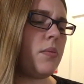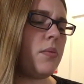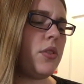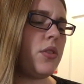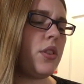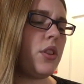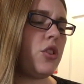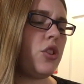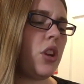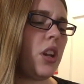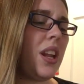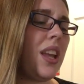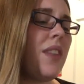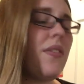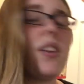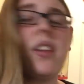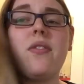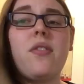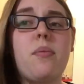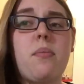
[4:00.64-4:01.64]
musician,
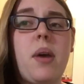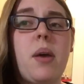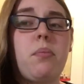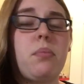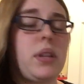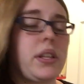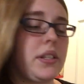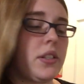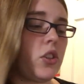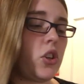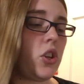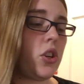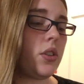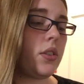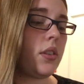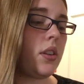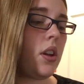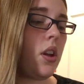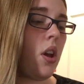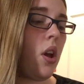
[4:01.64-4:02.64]
even if it meant blisters.